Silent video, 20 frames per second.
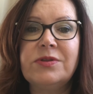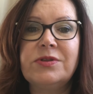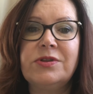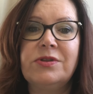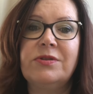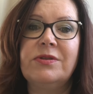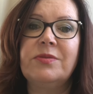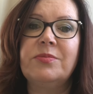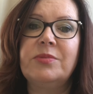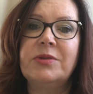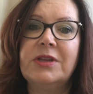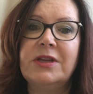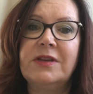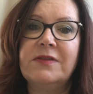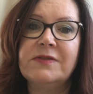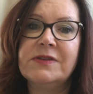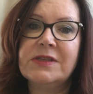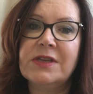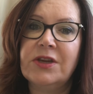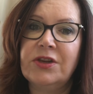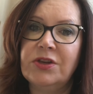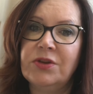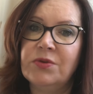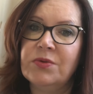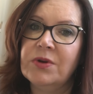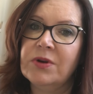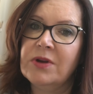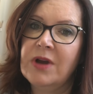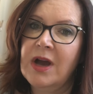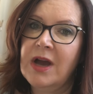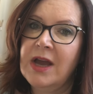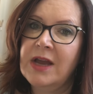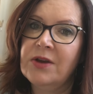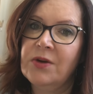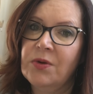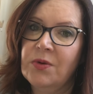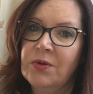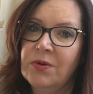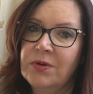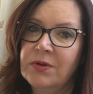to the beliefs that you or I
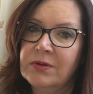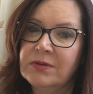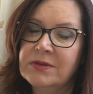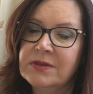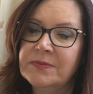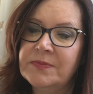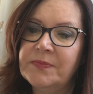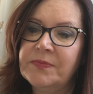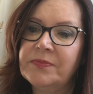hold.